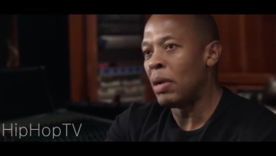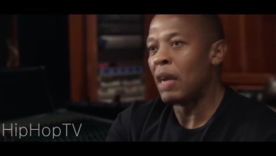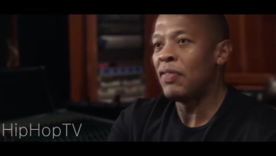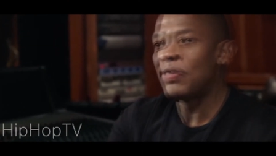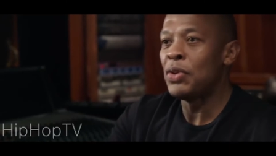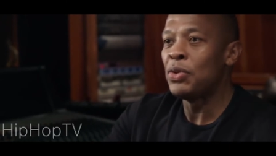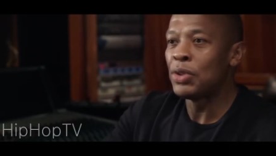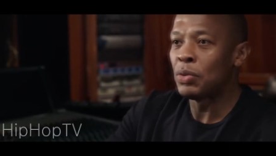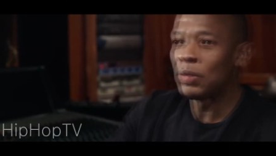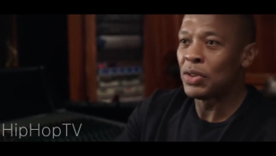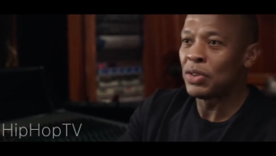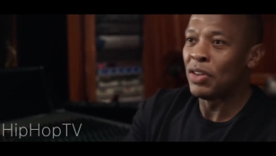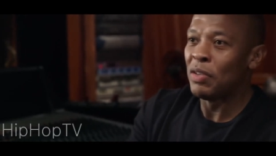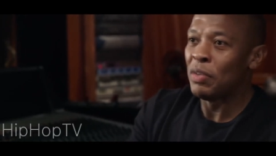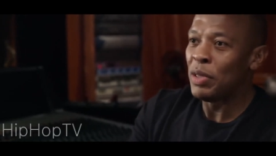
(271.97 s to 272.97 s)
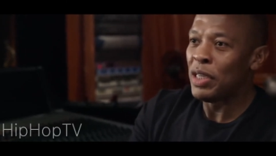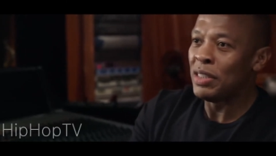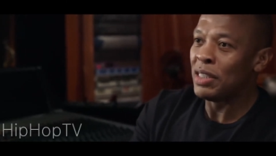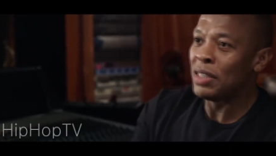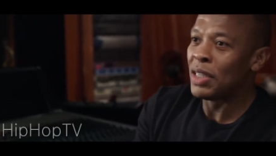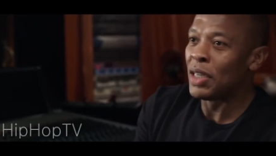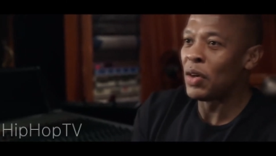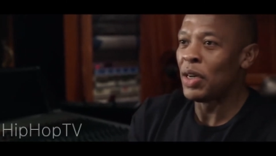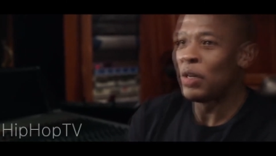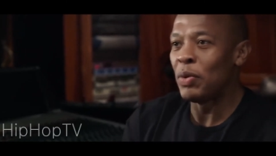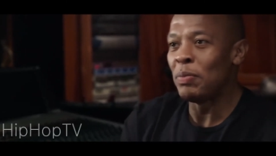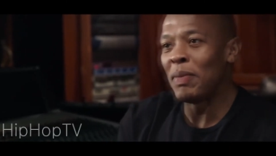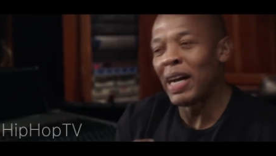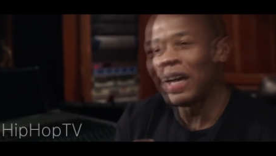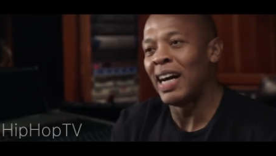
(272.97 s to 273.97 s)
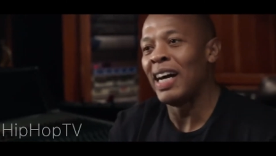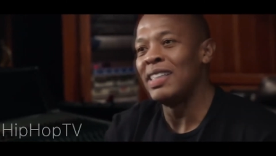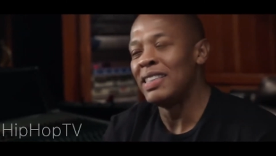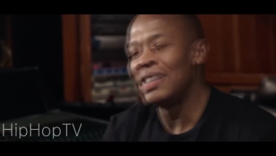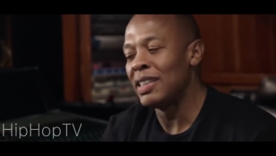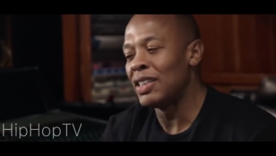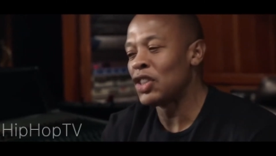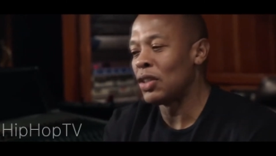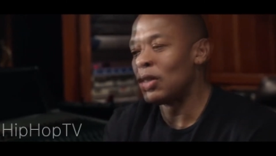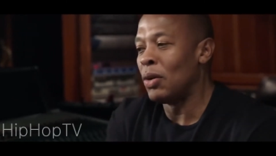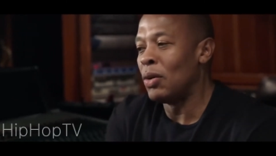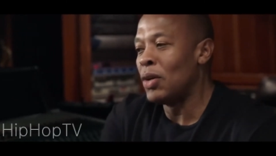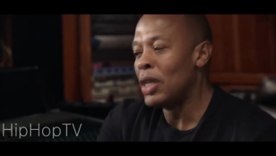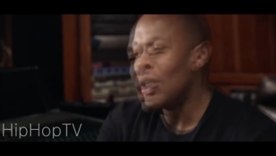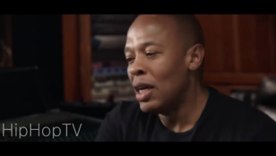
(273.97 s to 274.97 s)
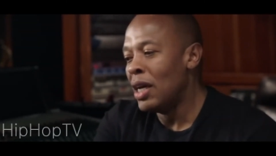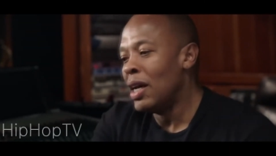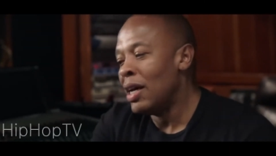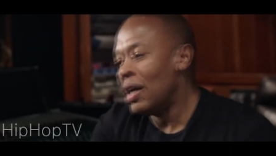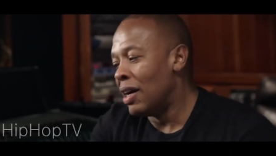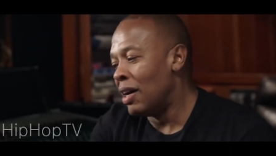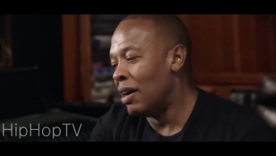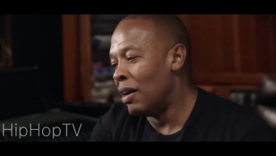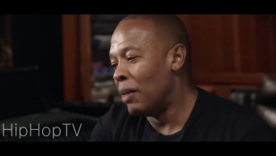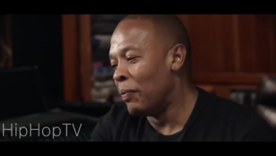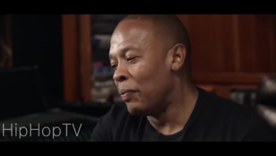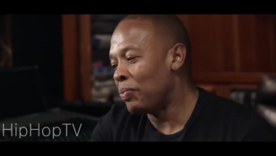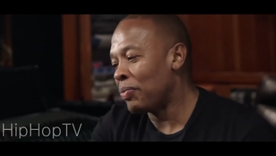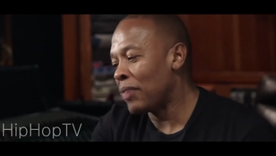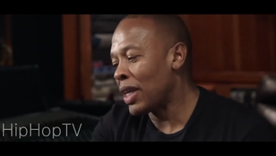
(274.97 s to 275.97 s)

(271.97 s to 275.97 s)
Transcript: He's actually the one that set up Eazy-E and uh, Suge Knight at the studio.